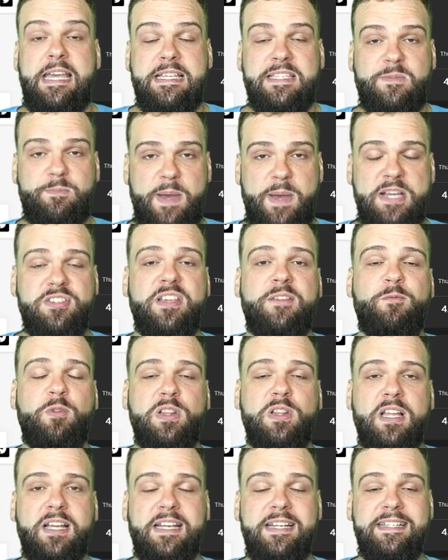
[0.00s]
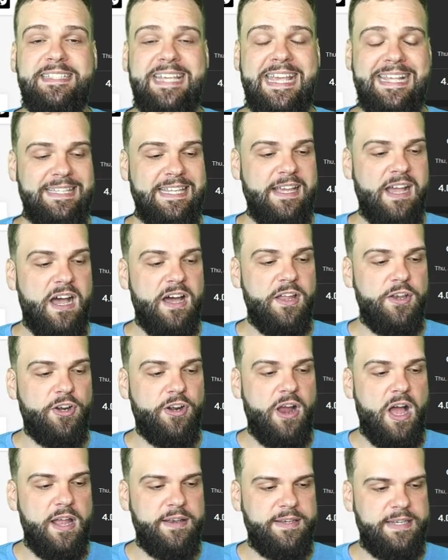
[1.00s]
especially if we're looking to take the
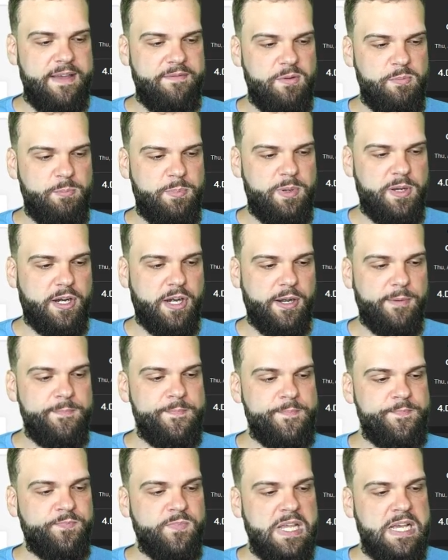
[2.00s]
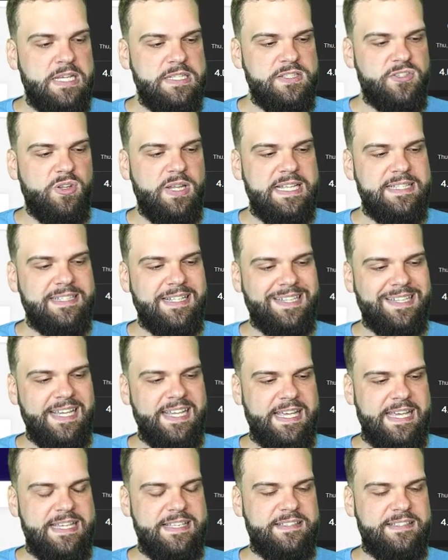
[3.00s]
under on Devin Booker. So let's
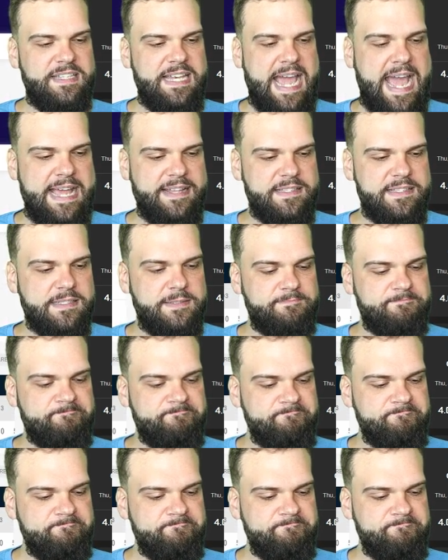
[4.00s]
click his stats